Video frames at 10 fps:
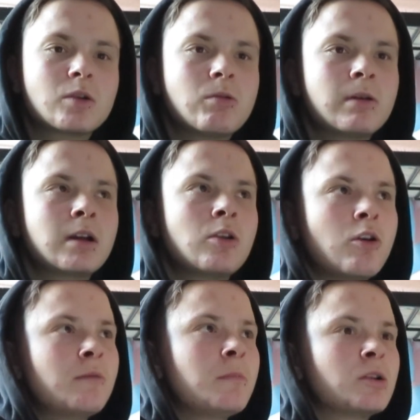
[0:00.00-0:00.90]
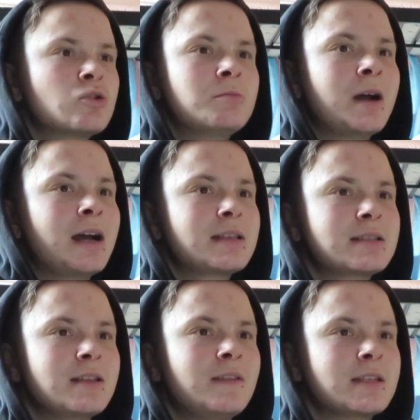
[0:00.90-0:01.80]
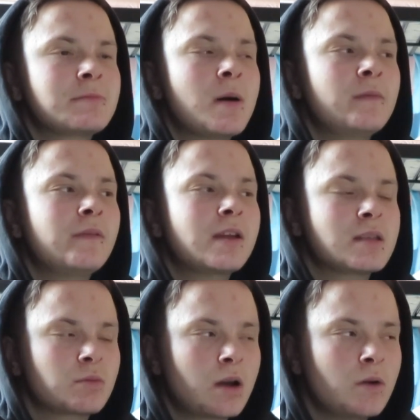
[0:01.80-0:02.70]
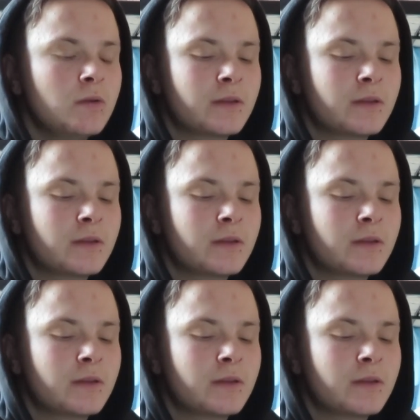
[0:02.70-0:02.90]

quite a lot of muscle mass this month as well.